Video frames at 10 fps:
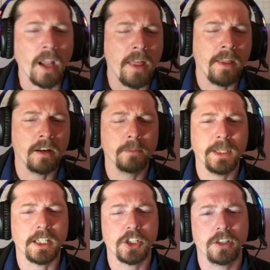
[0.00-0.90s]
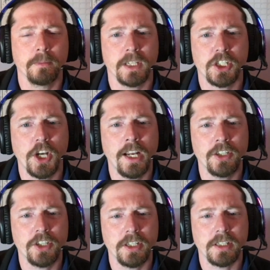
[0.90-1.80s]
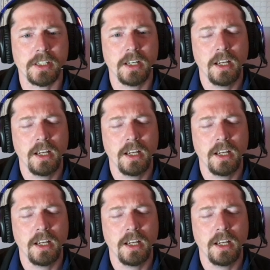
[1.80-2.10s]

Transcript: and then there'll be some exchanges,